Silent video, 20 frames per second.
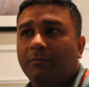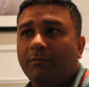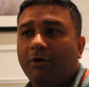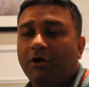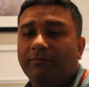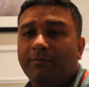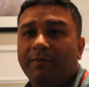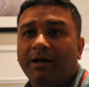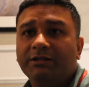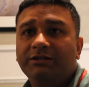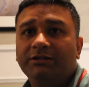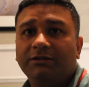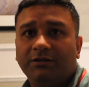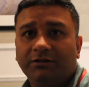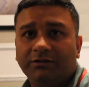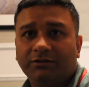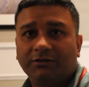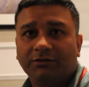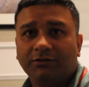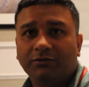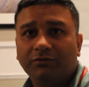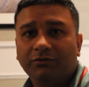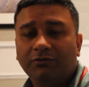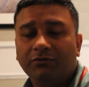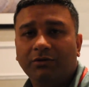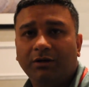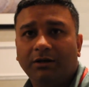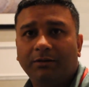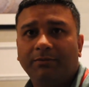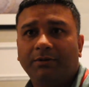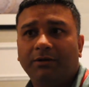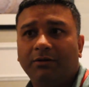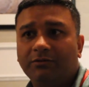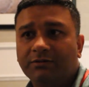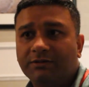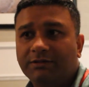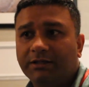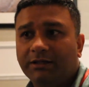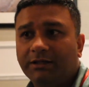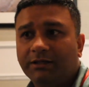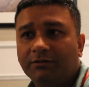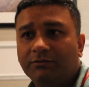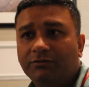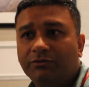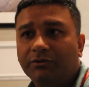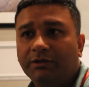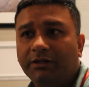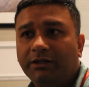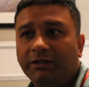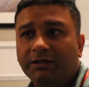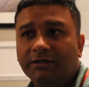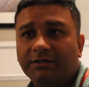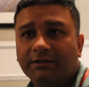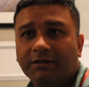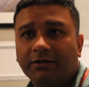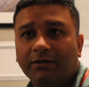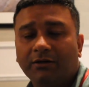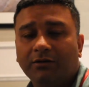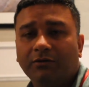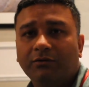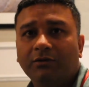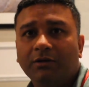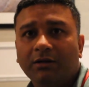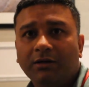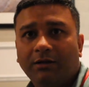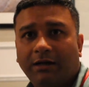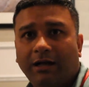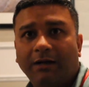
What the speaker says: of my generation who grew up around, say, 20 years ago,